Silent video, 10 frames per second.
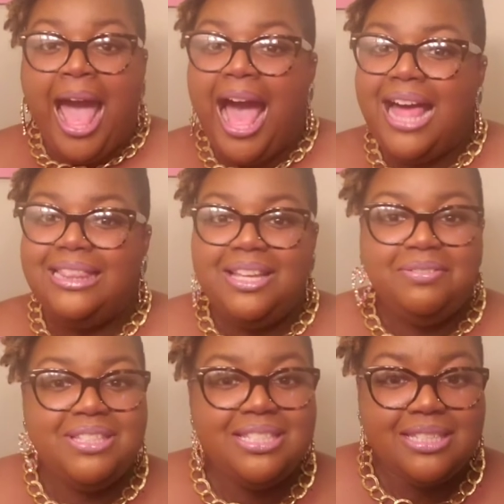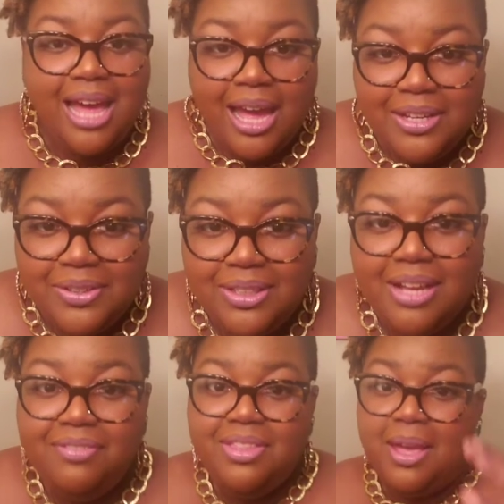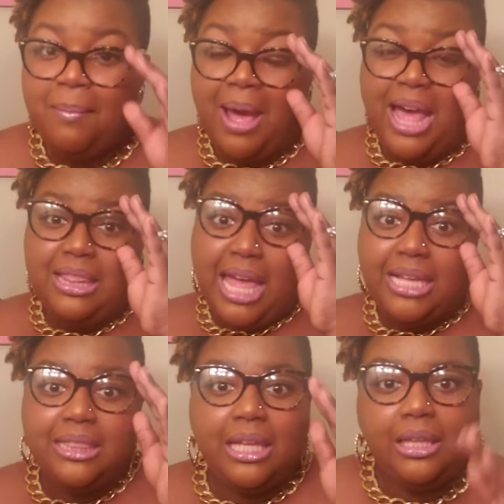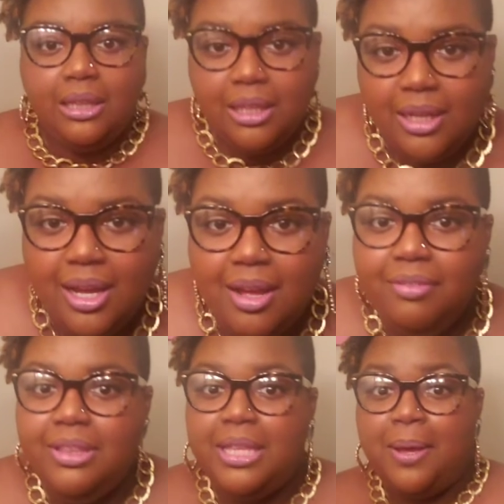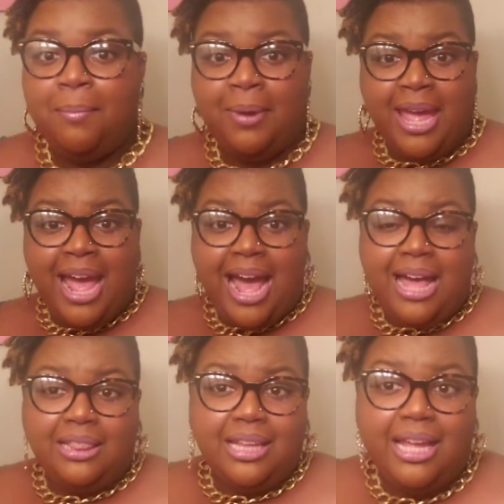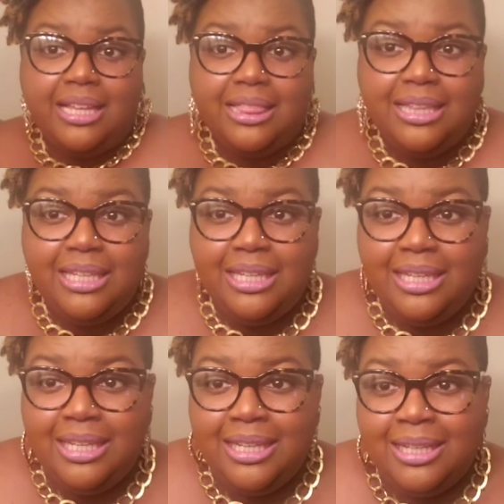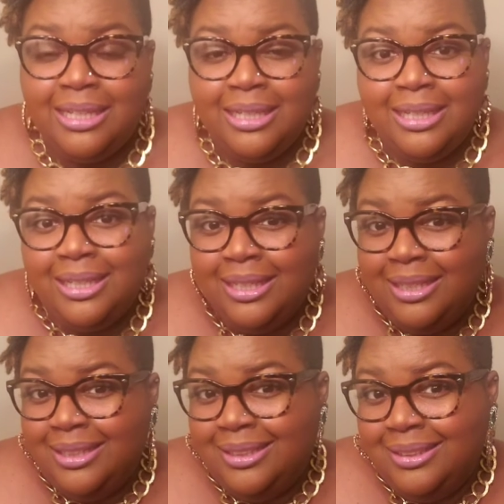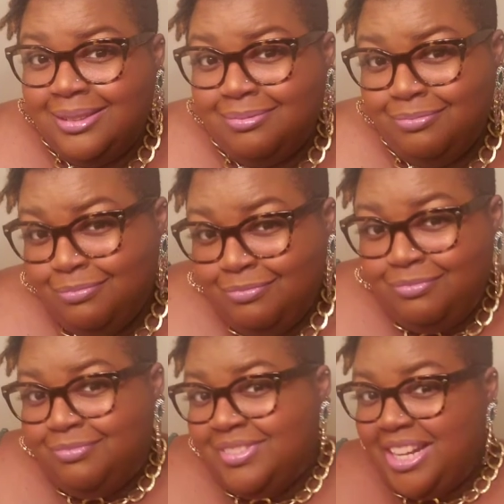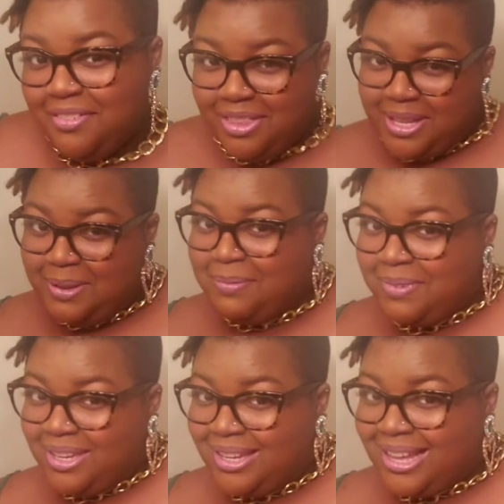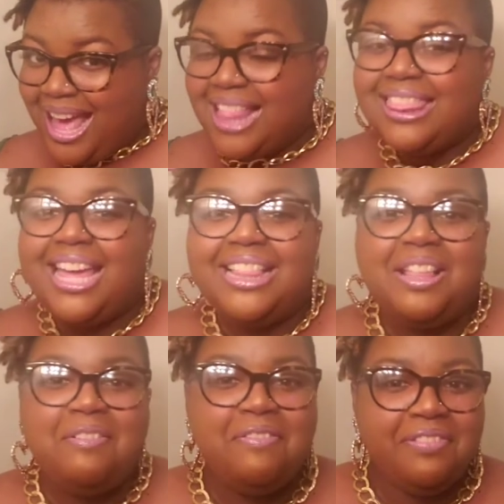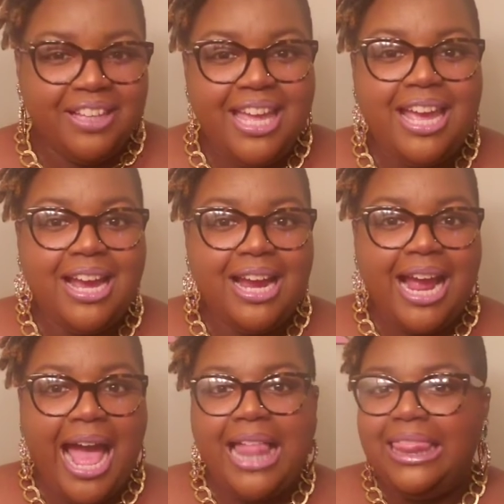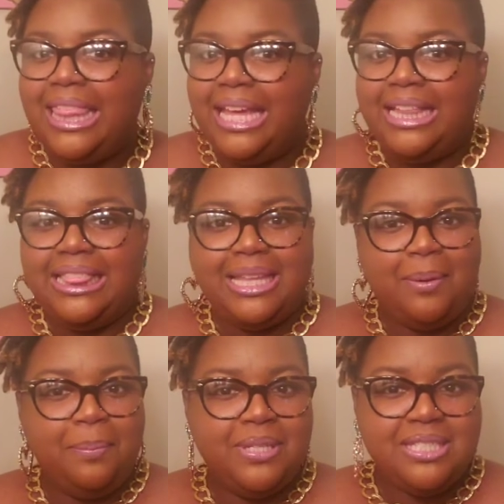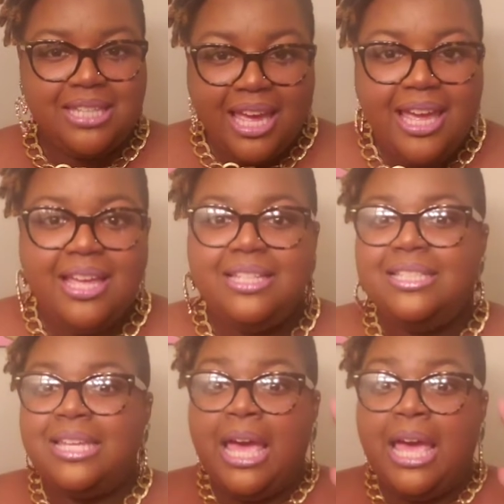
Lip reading: I love the style of them. I like the look of them. I like the of them. I like the flair. I like the pizzazz.